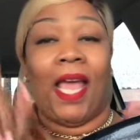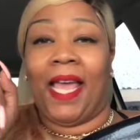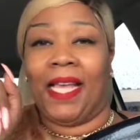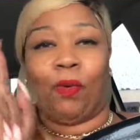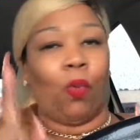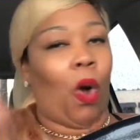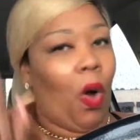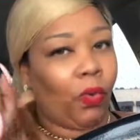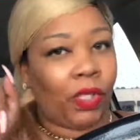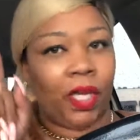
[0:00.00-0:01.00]
It
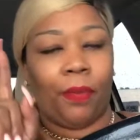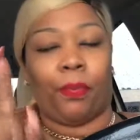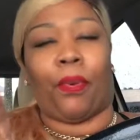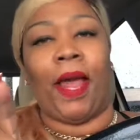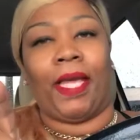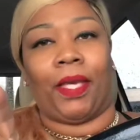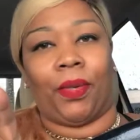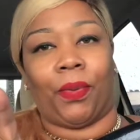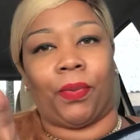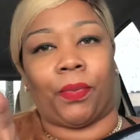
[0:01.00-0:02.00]
won't break
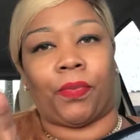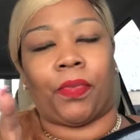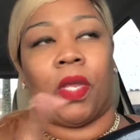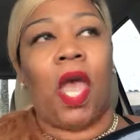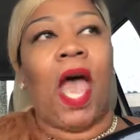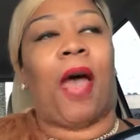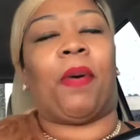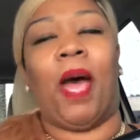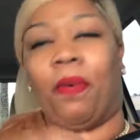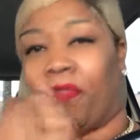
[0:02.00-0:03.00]
you. I'm
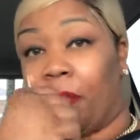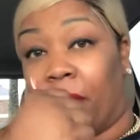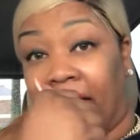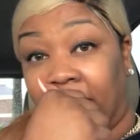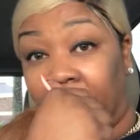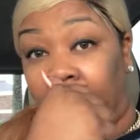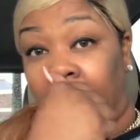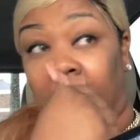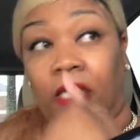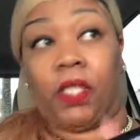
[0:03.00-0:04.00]
coming from a place of
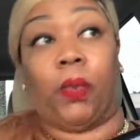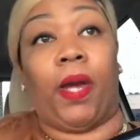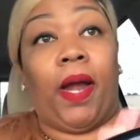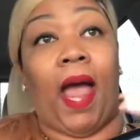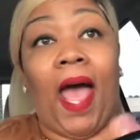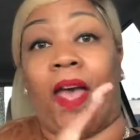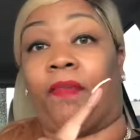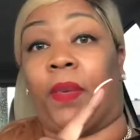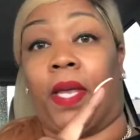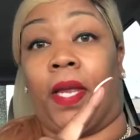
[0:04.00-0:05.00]
speaking to where
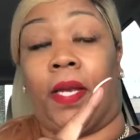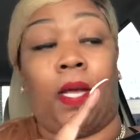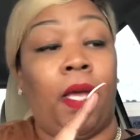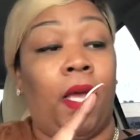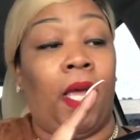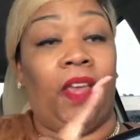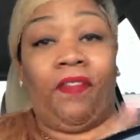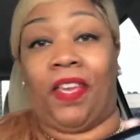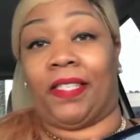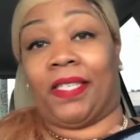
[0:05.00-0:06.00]
I've been
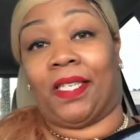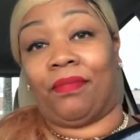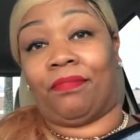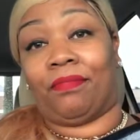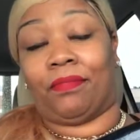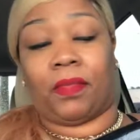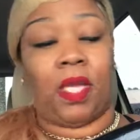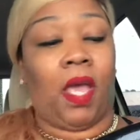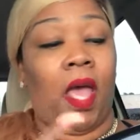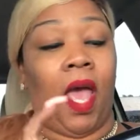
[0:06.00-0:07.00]
evicted.
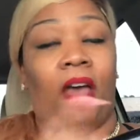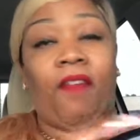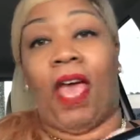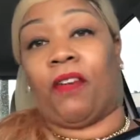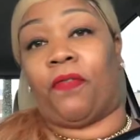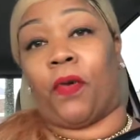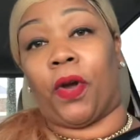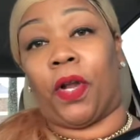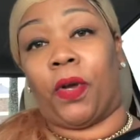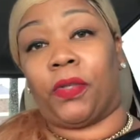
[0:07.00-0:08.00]
I've had a
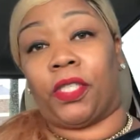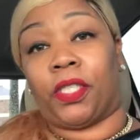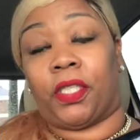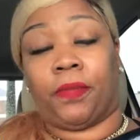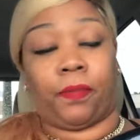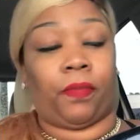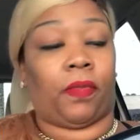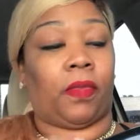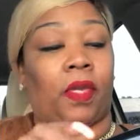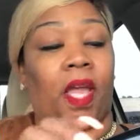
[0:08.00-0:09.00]
foreclosure.
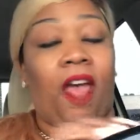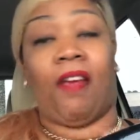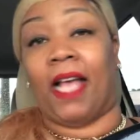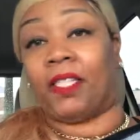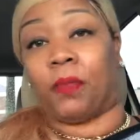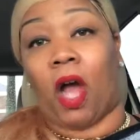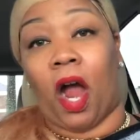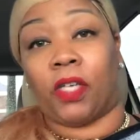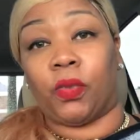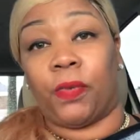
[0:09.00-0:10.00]
I've had some
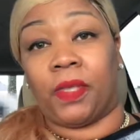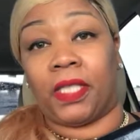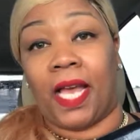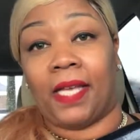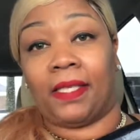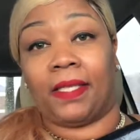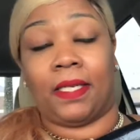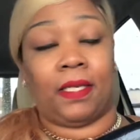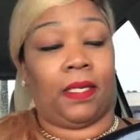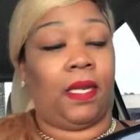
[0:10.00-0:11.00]
cars
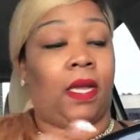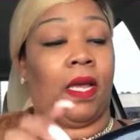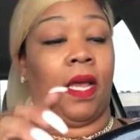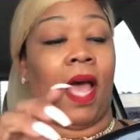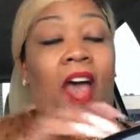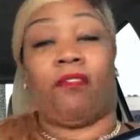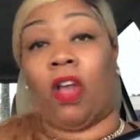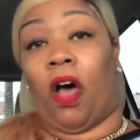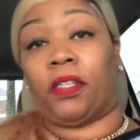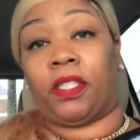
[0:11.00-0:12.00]
repossessed. I've
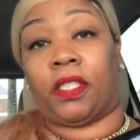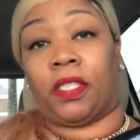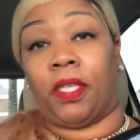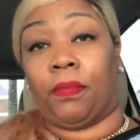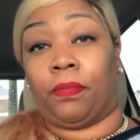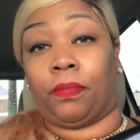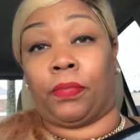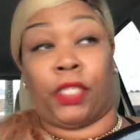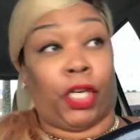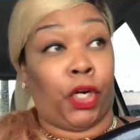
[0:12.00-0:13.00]
lost some
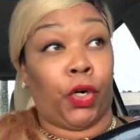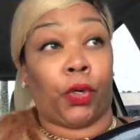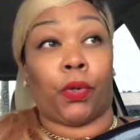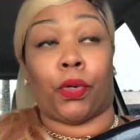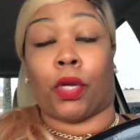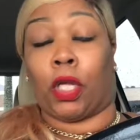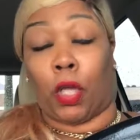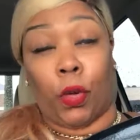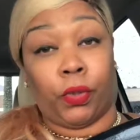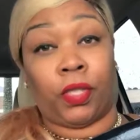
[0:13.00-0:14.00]
dear,
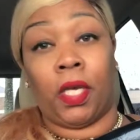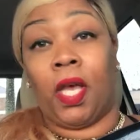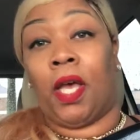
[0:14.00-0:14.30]
close